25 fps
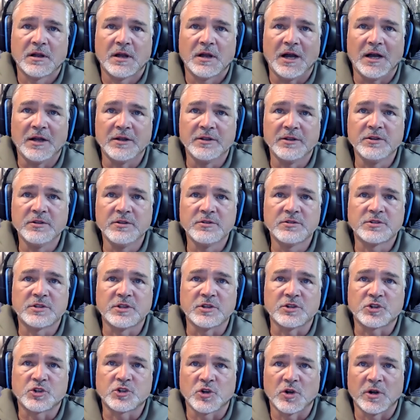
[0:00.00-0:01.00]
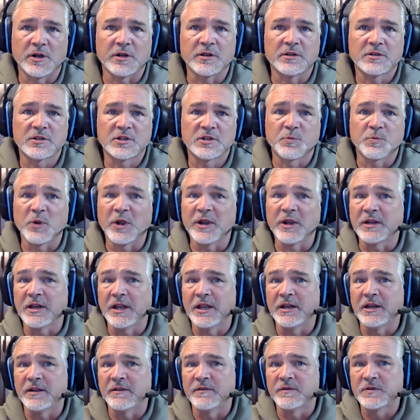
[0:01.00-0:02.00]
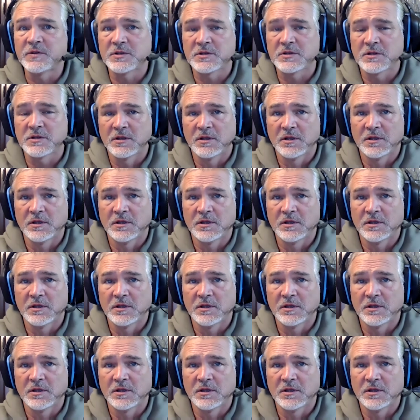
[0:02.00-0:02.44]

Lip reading: I'll use the short spring natives,